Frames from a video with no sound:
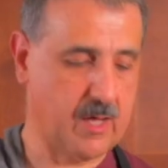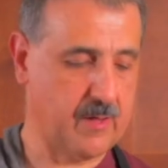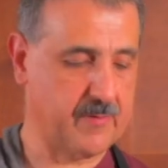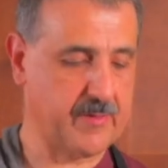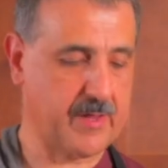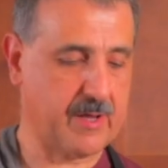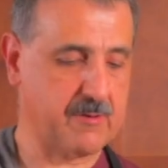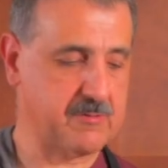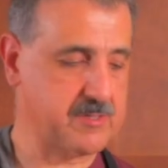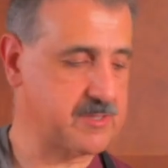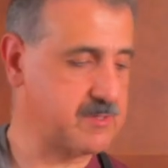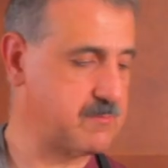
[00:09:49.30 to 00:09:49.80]

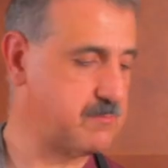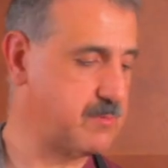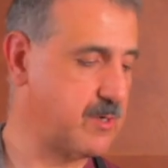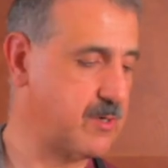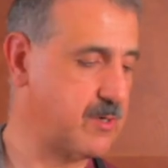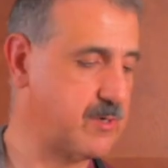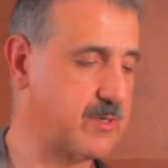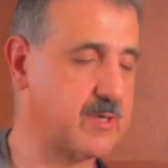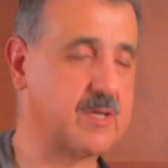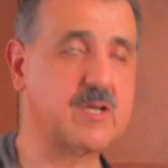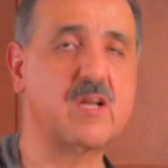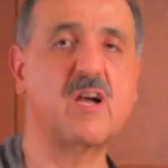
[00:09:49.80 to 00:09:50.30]
That was
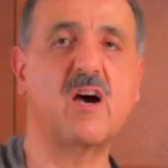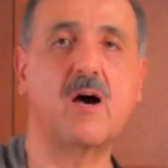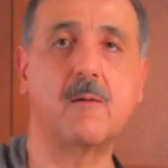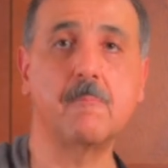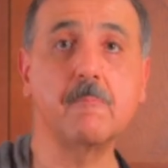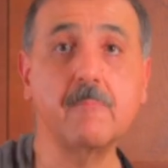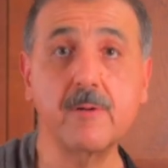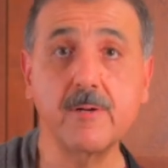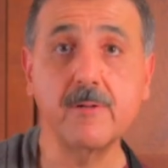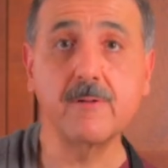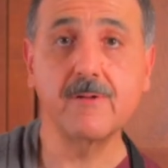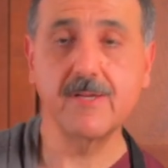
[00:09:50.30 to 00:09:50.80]
about a cup.
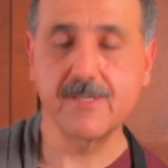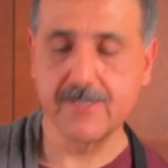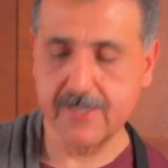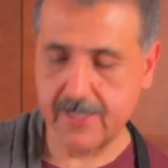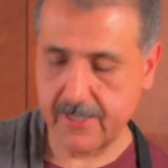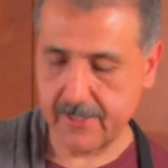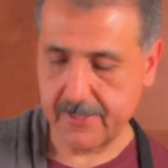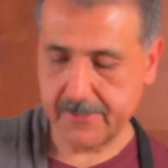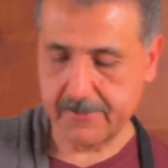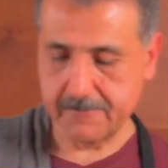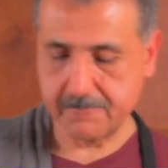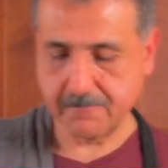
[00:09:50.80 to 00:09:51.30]

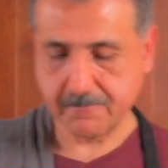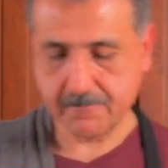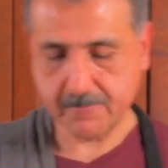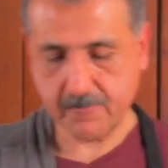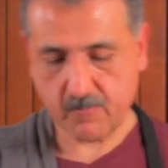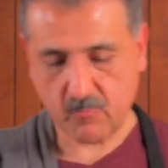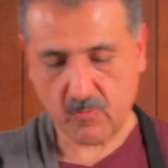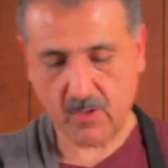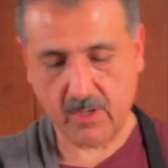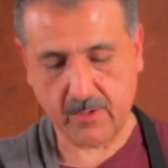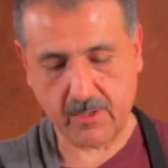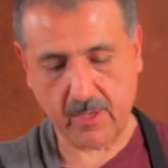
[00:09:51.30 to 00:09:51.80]

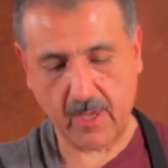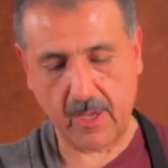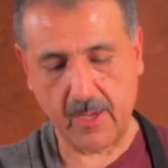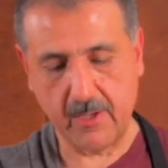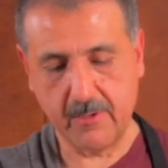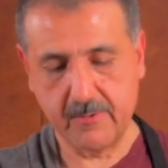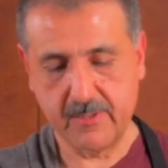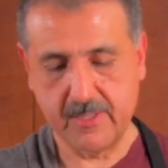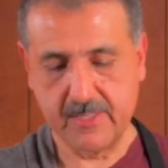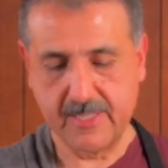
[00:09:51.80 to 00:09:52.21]
Okay,